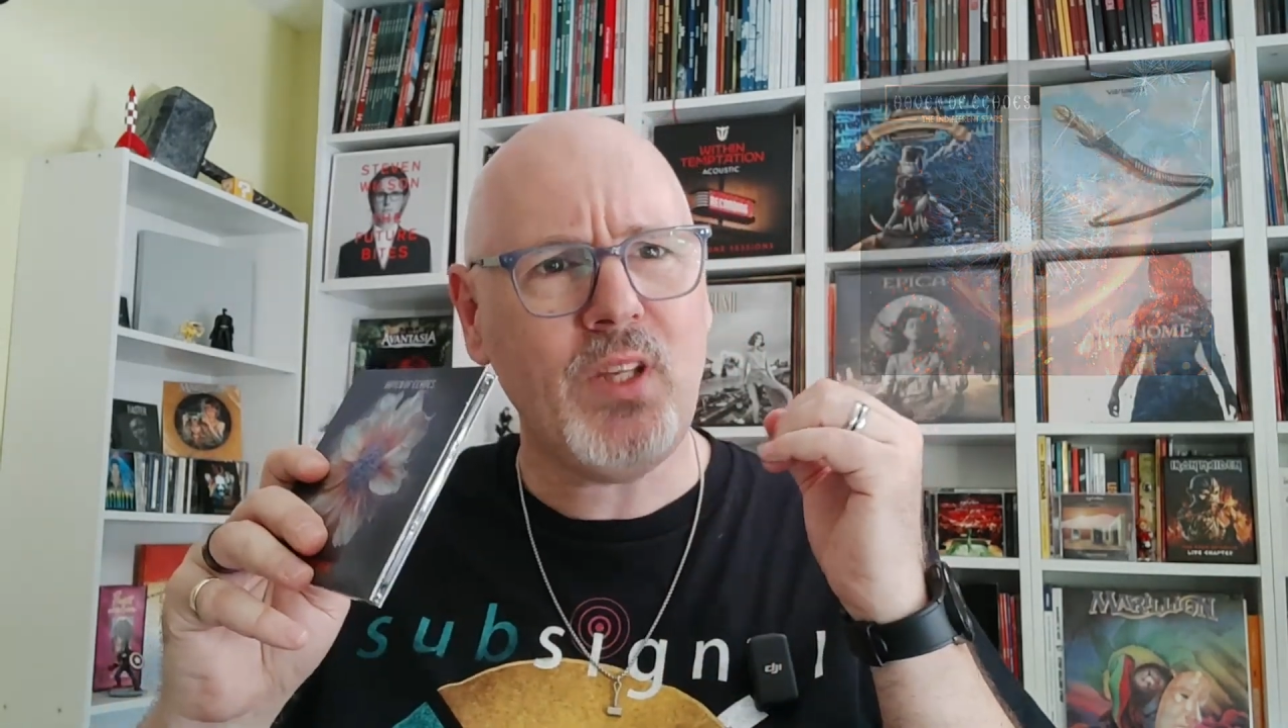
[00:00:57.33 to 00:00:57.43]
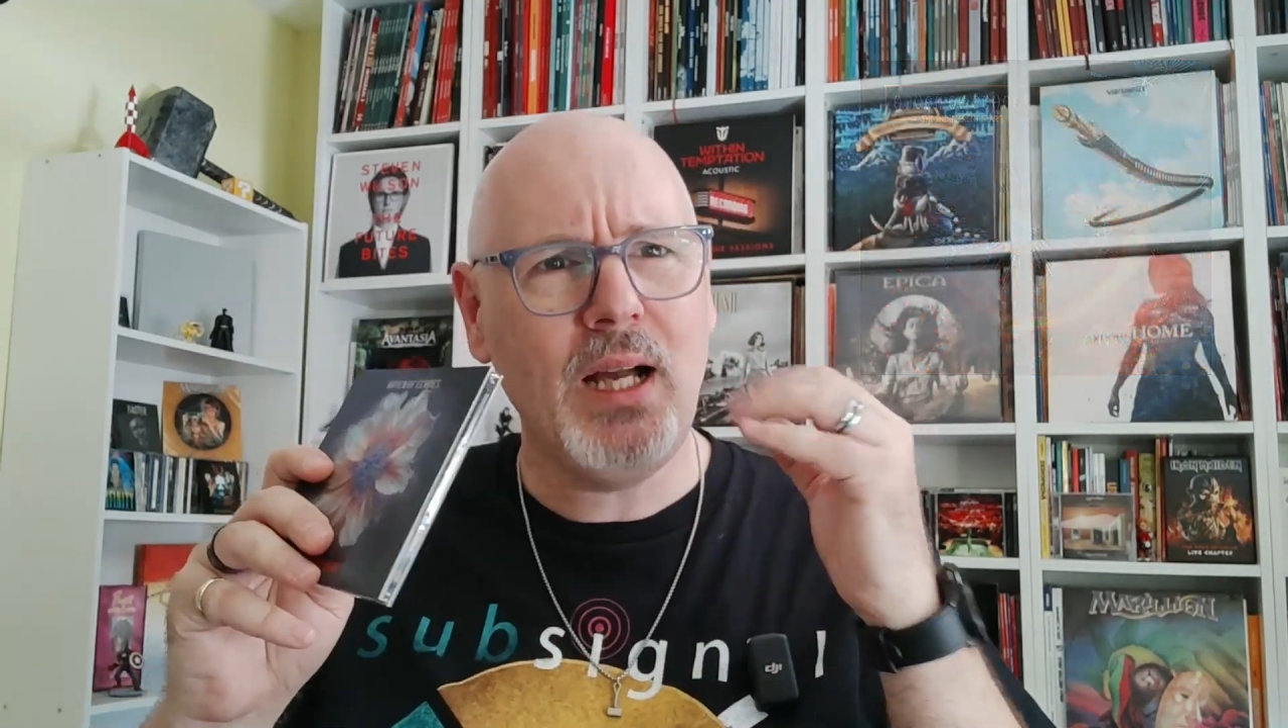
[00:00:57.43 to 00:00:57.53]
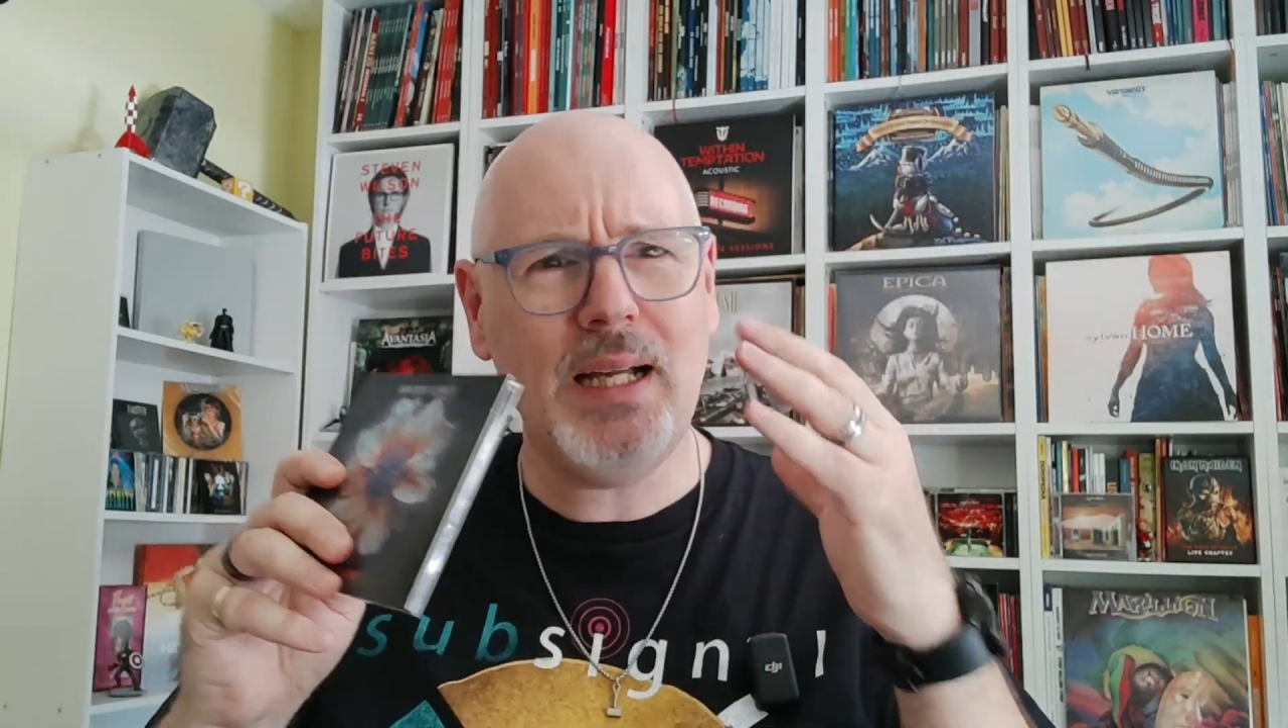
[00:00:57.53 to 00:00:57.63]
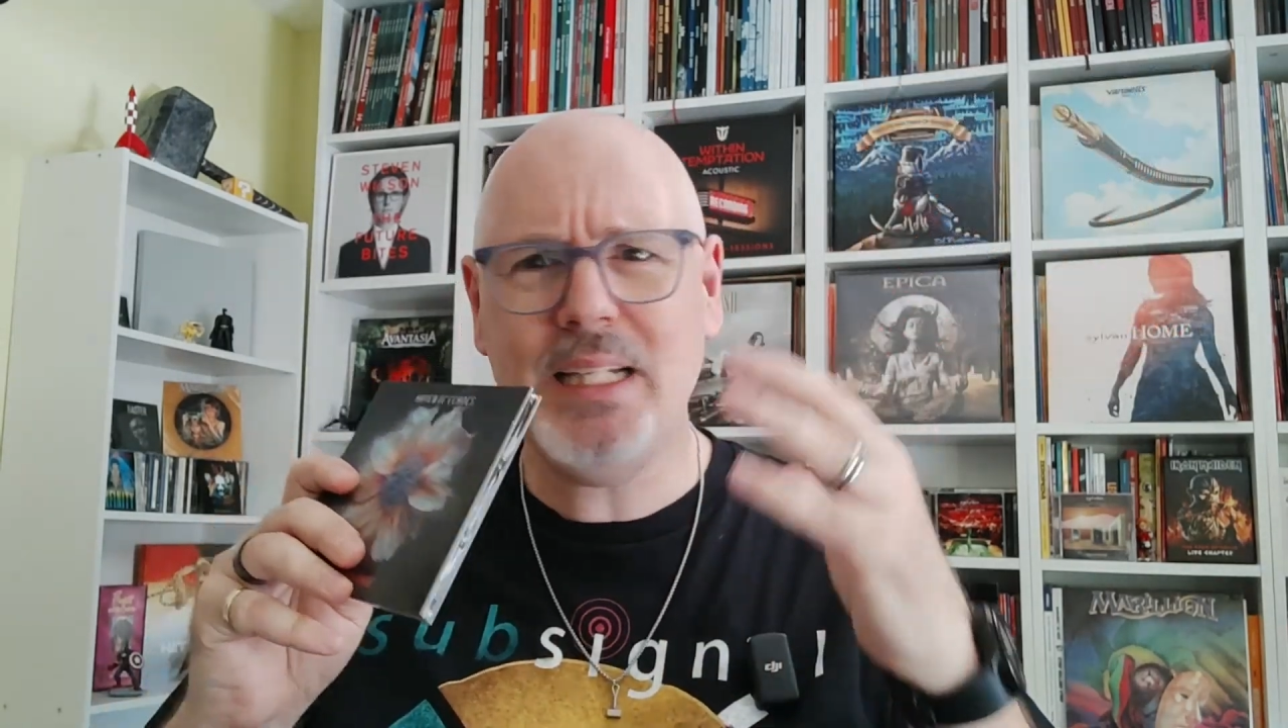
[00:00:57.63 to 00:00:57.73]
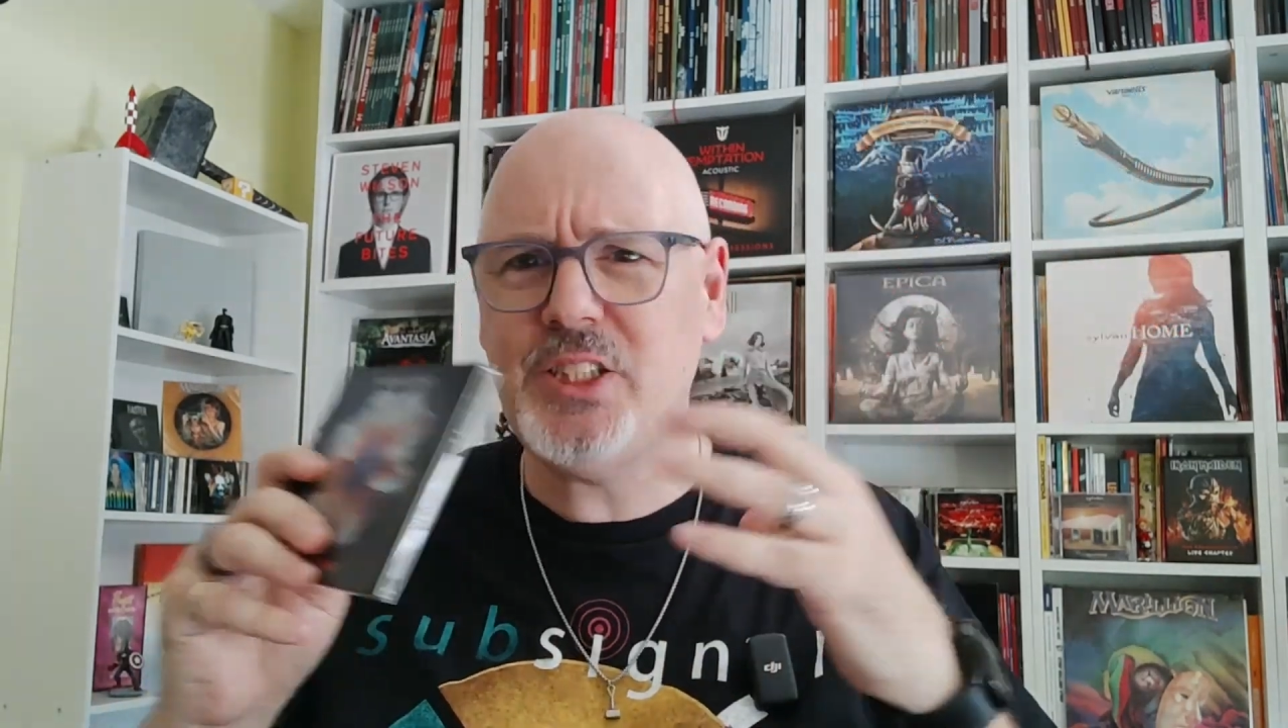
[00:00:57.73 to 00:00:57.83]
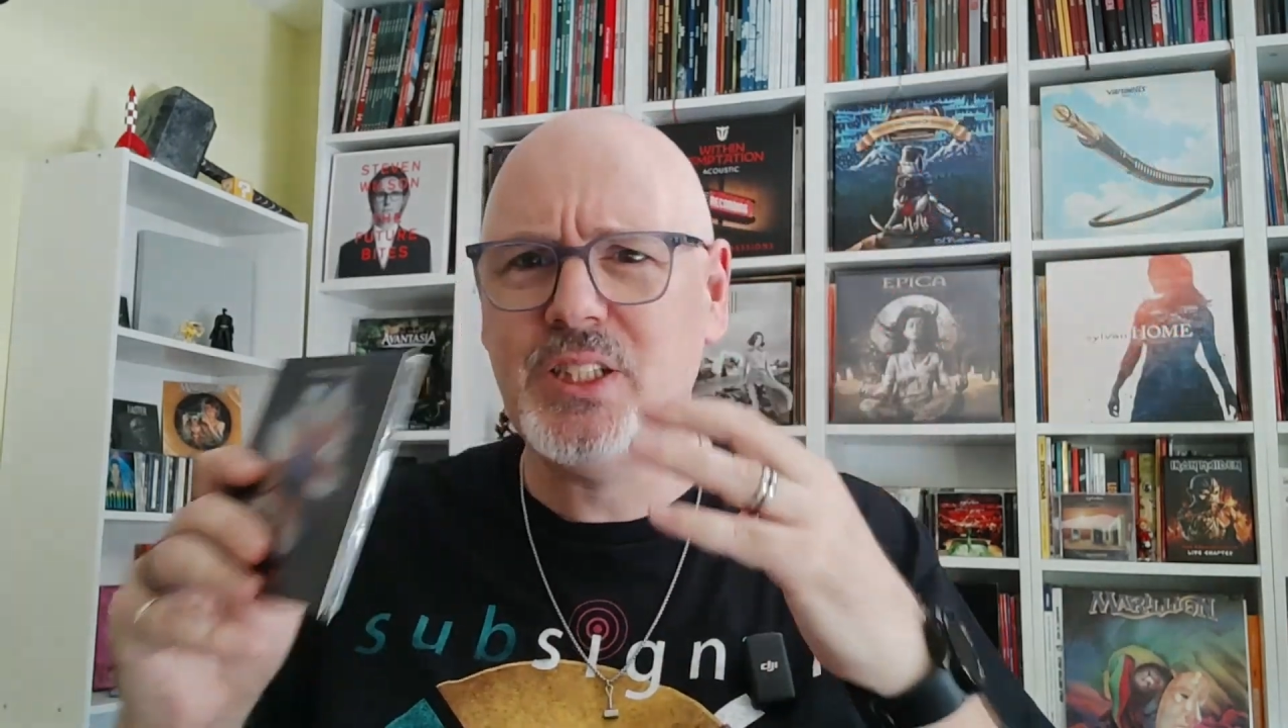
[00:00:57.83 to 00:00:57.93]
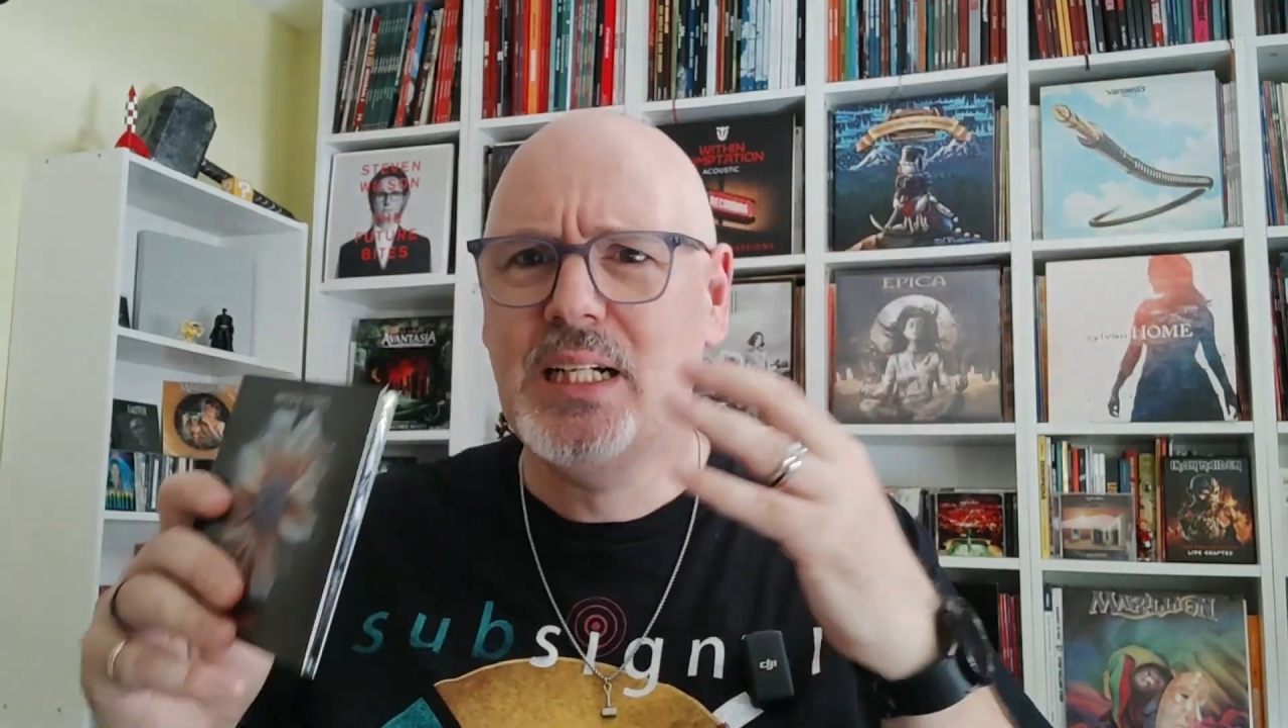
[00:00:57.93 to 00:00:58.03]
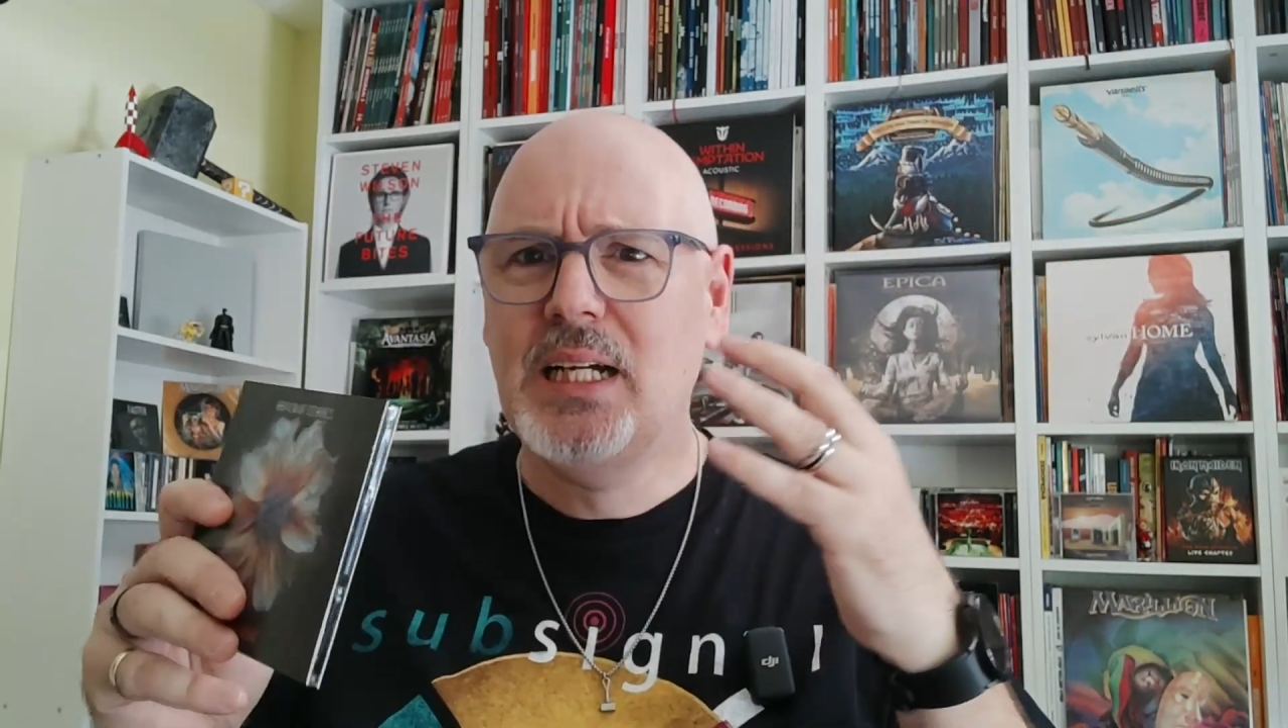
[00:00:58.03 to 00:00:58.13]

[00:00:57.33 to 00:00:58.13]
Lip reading: It is